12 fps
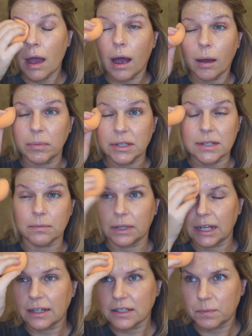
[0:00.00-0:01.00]
I'll put some
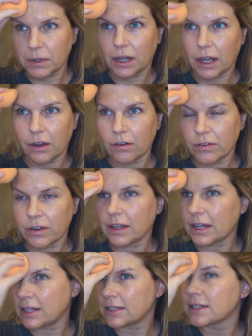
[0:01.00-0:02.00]
links below for
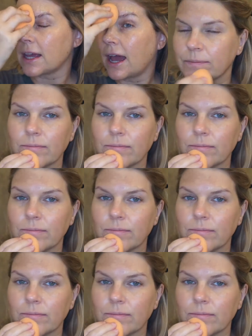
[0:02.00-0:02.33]
these.